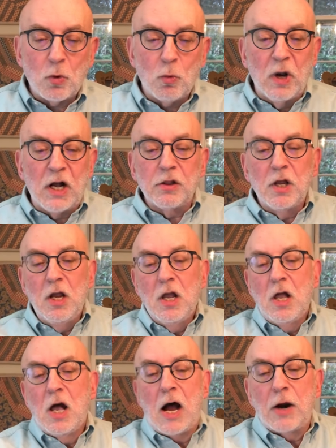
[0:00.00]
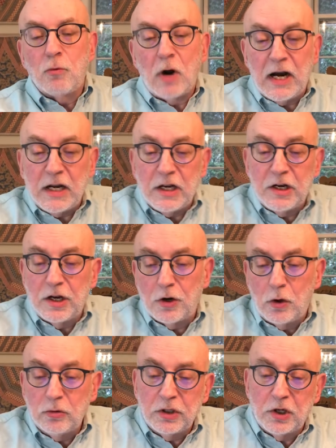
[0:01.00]
Well, I write in it
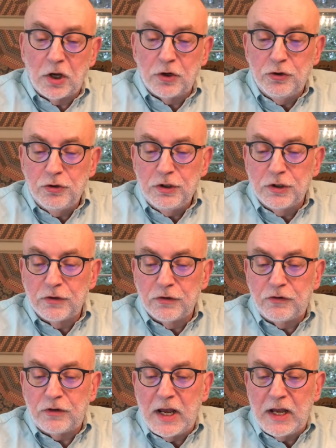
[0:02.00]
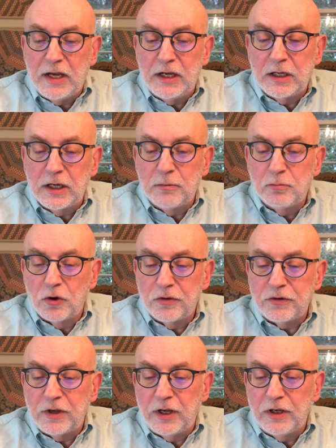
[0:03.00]
only on New Year's Day and
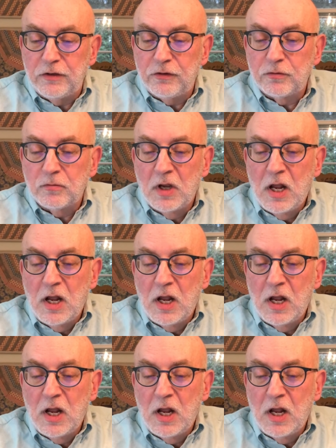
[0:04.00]
birthdays.